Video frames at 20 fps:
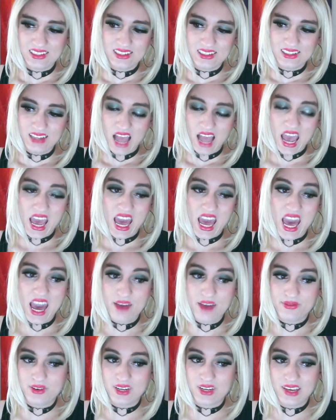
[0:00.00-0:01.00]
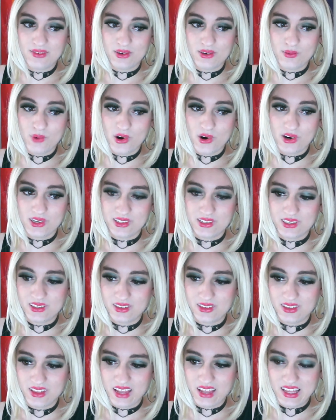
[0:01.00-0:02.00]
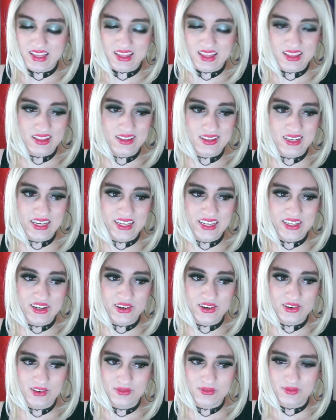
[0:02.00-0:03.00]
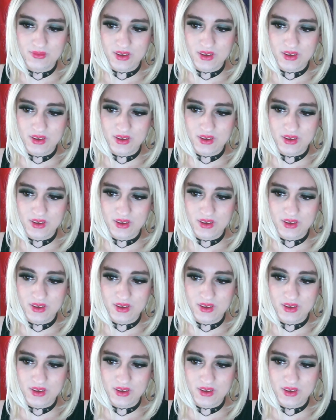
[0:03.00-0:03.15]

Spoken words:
I have to give it worse than D tier.